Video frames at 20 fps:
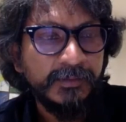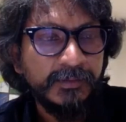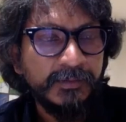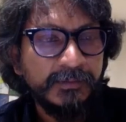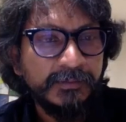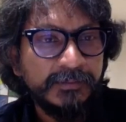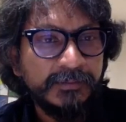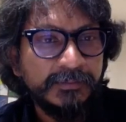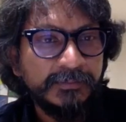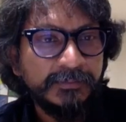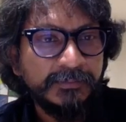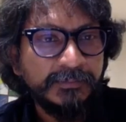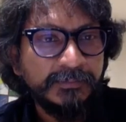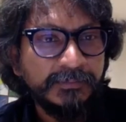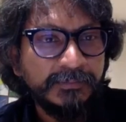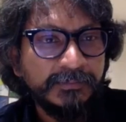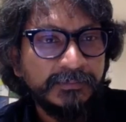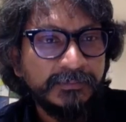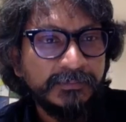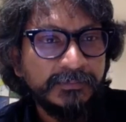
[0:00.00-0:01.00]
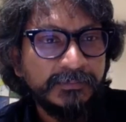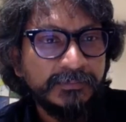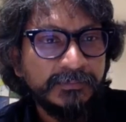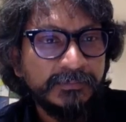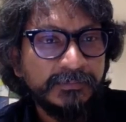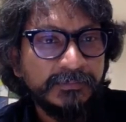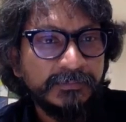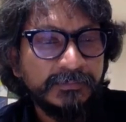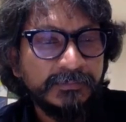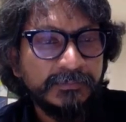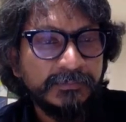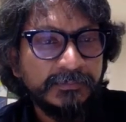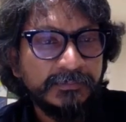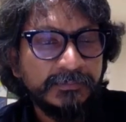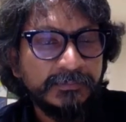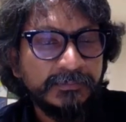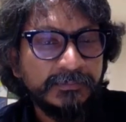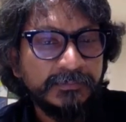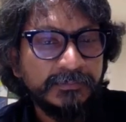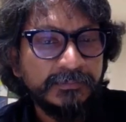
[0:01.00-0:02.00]

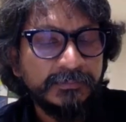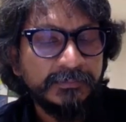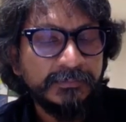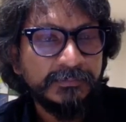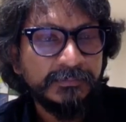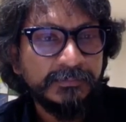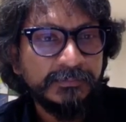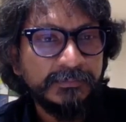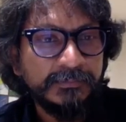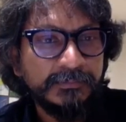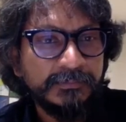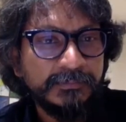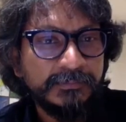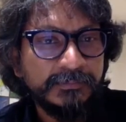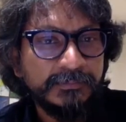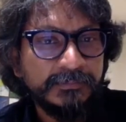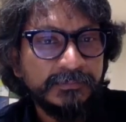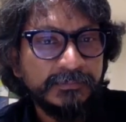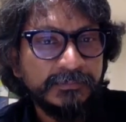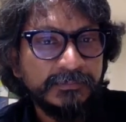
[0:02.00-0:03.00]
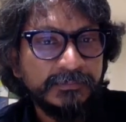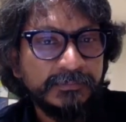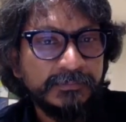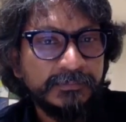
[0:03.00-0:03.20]
This person isn't speaking.